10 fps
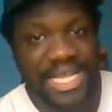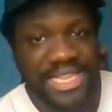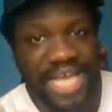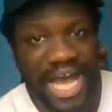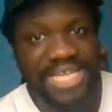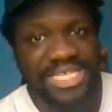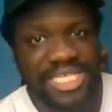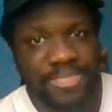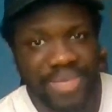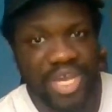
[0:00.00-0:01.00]
the
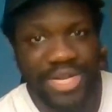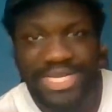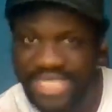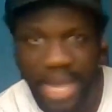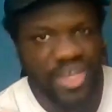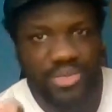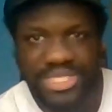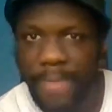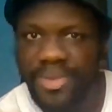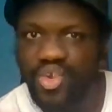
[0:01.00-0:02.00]
undisputed
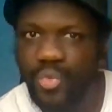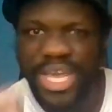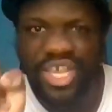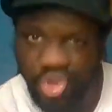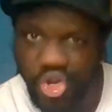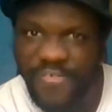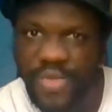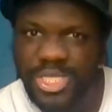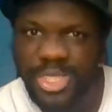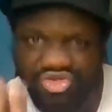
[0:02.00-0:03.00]
WWE
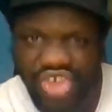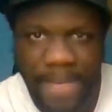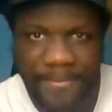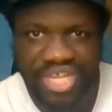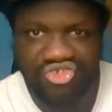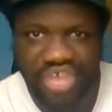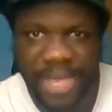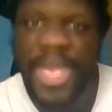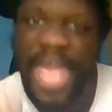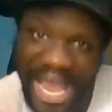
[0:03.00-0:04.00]
Universal
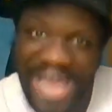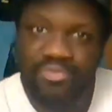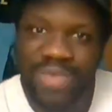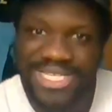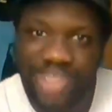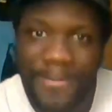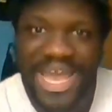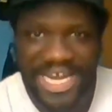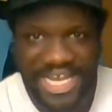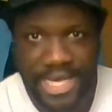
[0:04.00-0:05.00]
Championship at
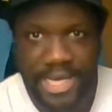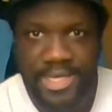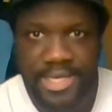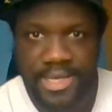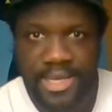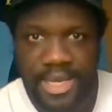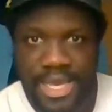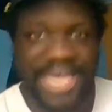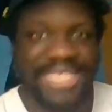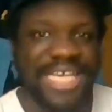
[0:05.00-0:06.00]
WrestleMania,
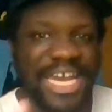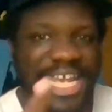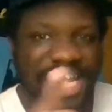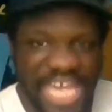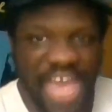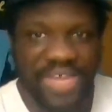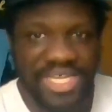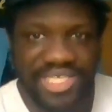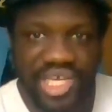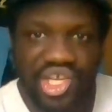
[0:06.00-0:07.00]
he's going to give
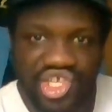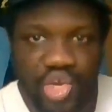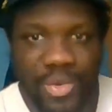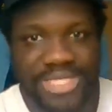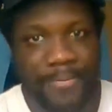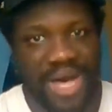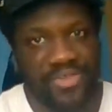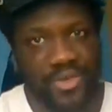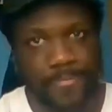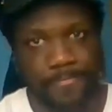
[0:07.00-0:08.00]
it to his
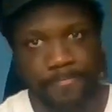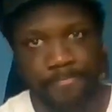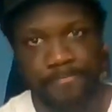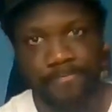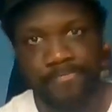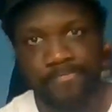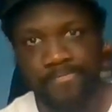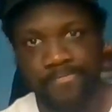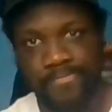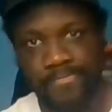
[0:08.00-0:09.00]
mother.
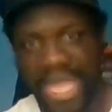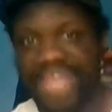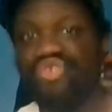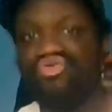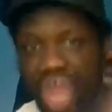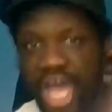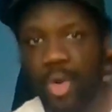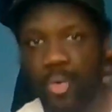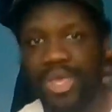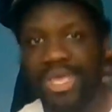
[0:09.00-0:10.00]
And you
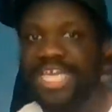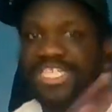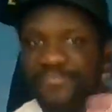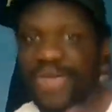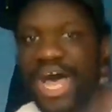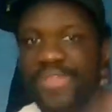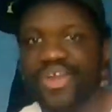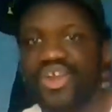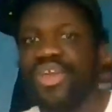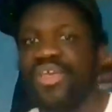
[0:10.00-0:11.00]
know his
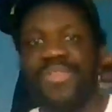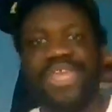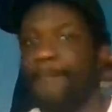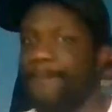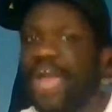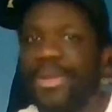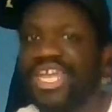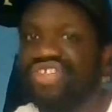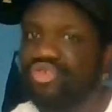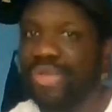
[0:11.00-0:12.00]
father, the
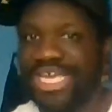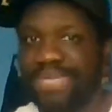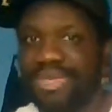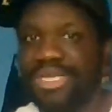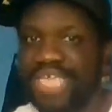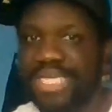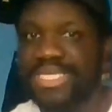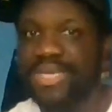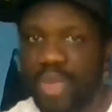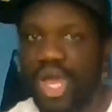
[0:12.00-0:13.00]
American Dream, Dusty
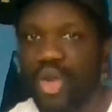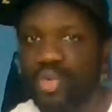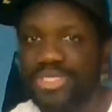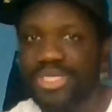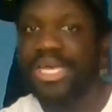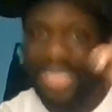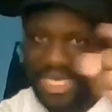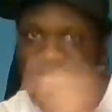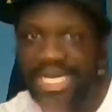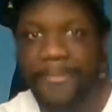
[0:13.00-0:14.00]
Rhodes,
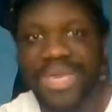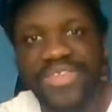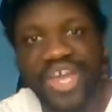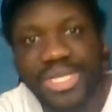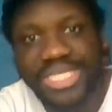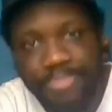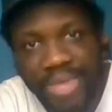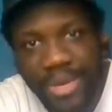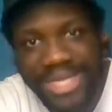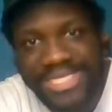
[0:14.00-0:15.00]
is going to be there in
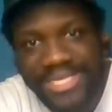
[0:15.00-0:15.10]
spirit.